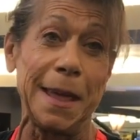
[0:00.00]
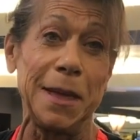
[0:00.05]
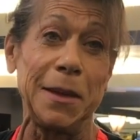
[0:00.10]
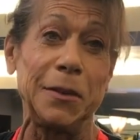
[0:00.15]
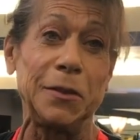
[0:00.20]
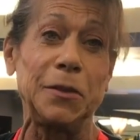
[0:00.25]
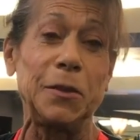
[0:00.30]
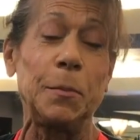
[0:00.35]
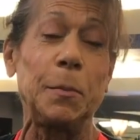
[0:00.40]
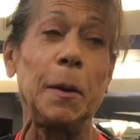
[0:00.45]

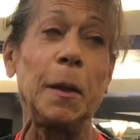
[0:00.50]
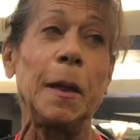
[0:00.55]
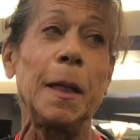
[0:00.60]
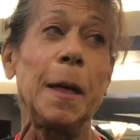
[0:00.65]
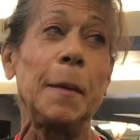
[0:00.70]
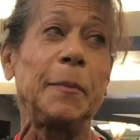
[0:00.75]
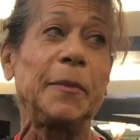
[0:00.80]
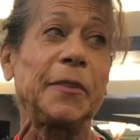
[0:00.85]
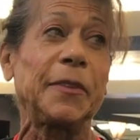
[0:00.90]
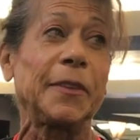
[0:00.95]
You can do
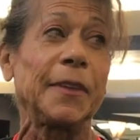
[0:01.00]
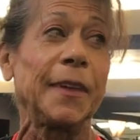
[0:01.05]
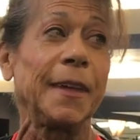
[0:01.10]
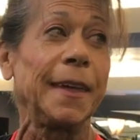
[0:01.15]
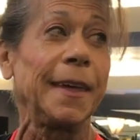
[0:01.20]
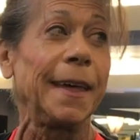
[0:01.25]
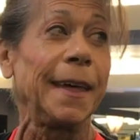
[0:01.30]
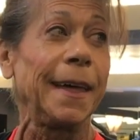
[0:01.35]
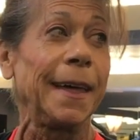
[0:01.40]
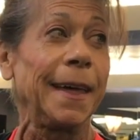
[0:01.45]
pull-ups
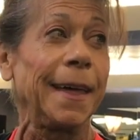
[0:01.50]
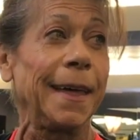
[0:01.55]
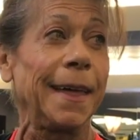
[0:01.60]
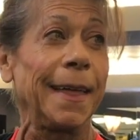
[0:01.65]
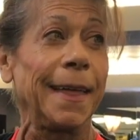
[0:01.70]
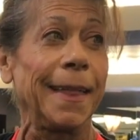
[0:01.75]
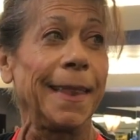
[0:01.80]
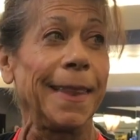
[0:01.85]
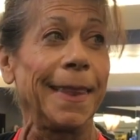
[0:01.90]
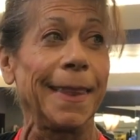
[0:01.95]

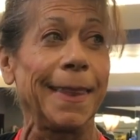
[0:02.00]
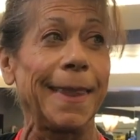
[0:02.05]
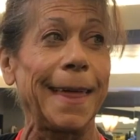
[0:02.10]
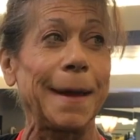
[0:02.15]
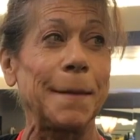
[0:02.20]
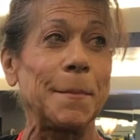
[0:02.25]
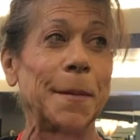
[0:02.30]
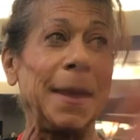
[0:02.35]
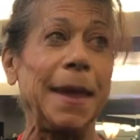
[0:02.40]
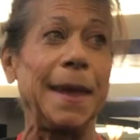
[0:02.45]

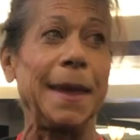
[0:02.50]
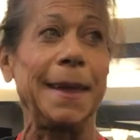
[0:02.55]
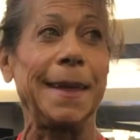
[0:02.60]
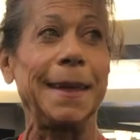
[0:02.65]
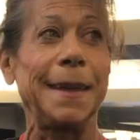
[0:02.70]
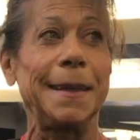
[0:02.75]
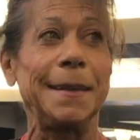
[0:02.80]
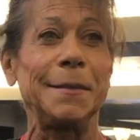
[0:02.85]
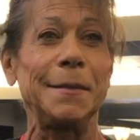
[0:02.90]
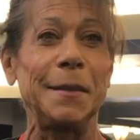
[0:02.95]
like me
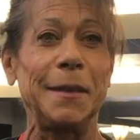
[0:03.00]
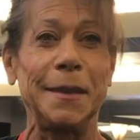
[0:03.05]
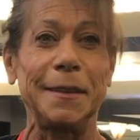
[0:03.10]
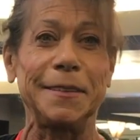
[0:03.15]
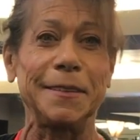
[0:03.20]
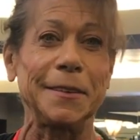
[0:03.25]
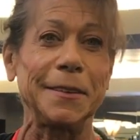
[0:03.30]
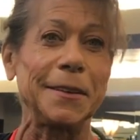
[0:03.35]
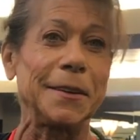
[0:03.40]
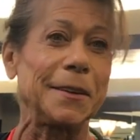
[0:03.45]

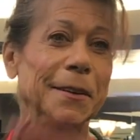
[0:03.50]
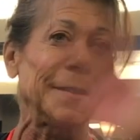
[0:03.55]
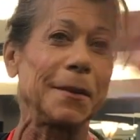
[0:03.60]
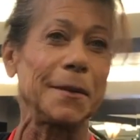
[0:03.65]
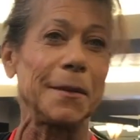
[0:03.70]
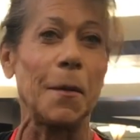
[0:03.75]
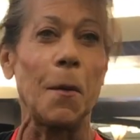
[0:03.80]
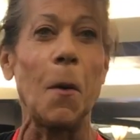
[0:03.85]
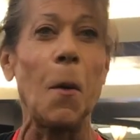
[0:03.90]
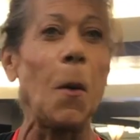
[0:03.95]
until you're
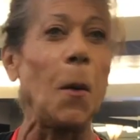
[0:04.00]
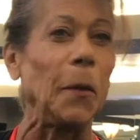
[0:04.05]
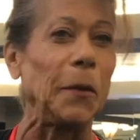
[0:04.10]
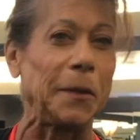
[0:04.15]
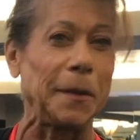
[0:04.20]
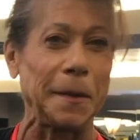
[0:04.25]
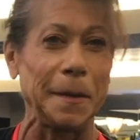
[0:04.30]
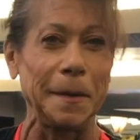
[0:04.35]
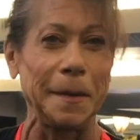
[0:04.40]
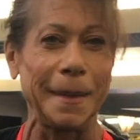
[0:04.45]

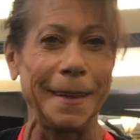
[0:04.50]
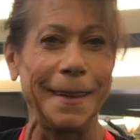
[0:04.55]
old.